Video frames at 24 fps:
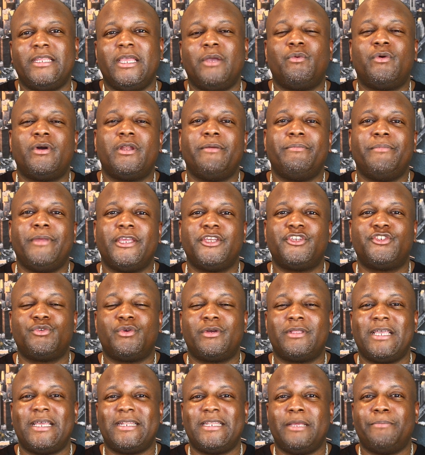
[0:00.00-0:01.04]
they want to make
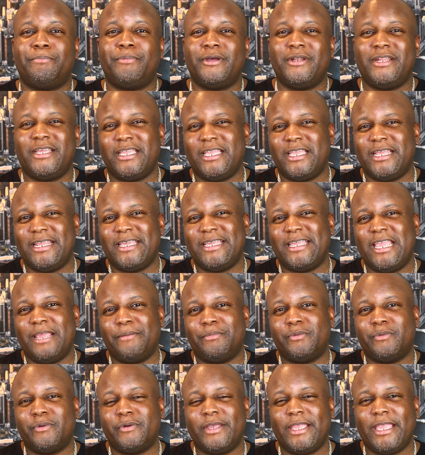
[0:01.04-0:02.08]
sure that they're putting it in
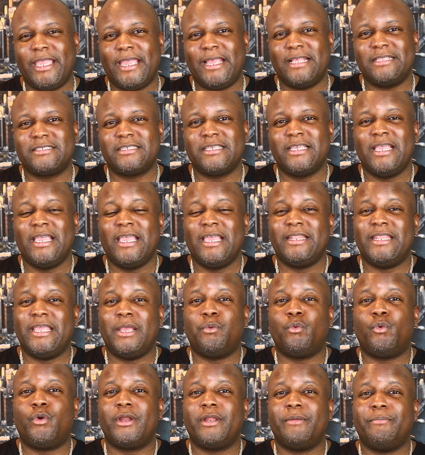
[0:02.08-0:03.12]
capable hands. They
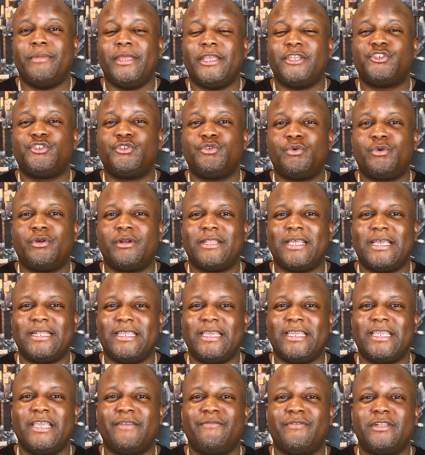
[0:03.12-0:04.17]
want to make sure that
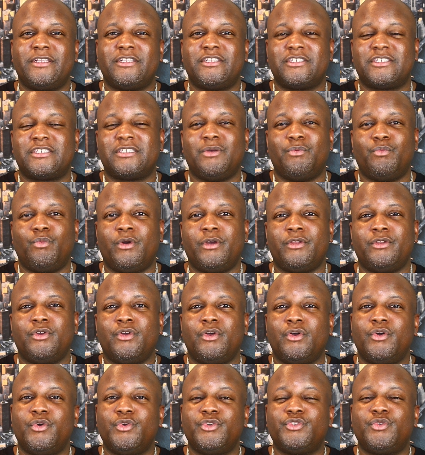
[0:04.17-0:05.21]
they're giving it to someone
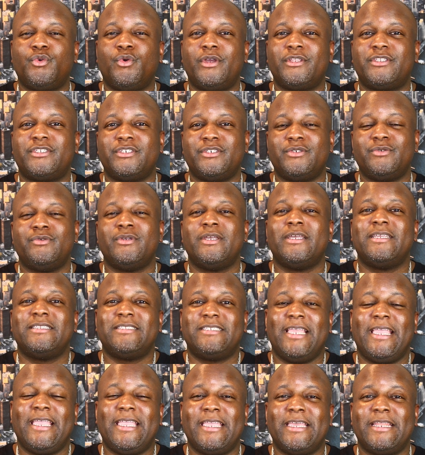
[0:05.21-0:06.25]
who's going to
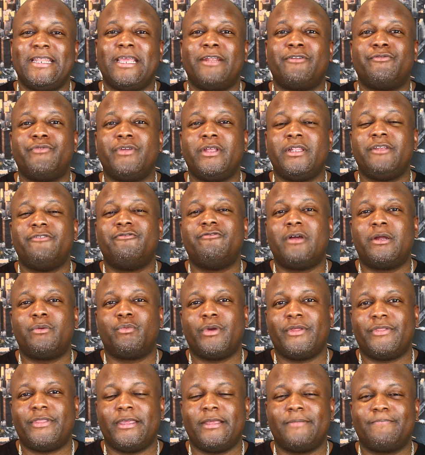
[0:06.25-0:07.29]
take it and really run
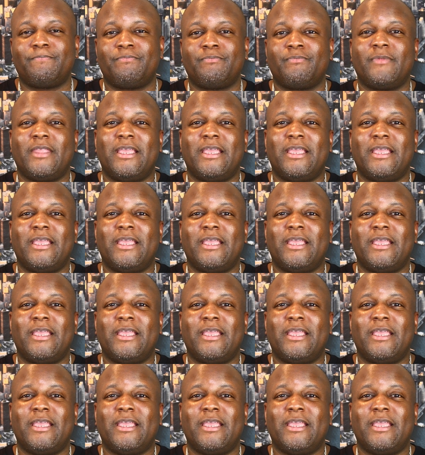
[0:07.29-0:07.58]
with it.